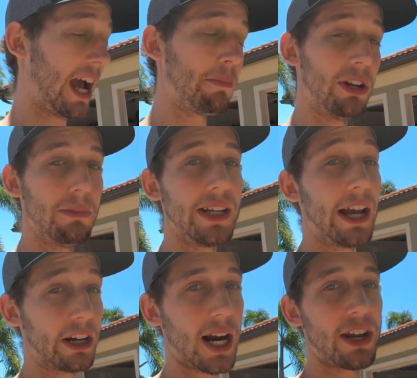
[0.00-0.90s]
happened to me.
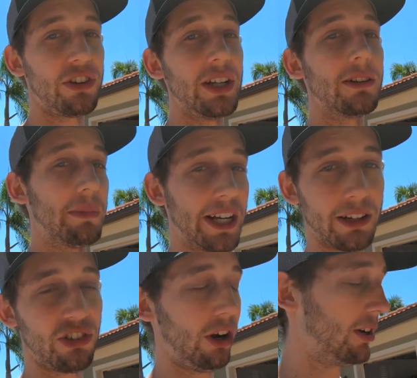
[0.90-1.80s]
I crash it, the bike
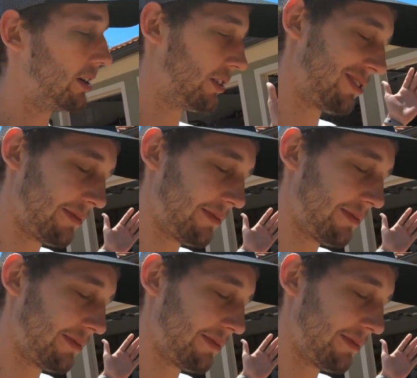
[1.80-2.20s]
gets stronger.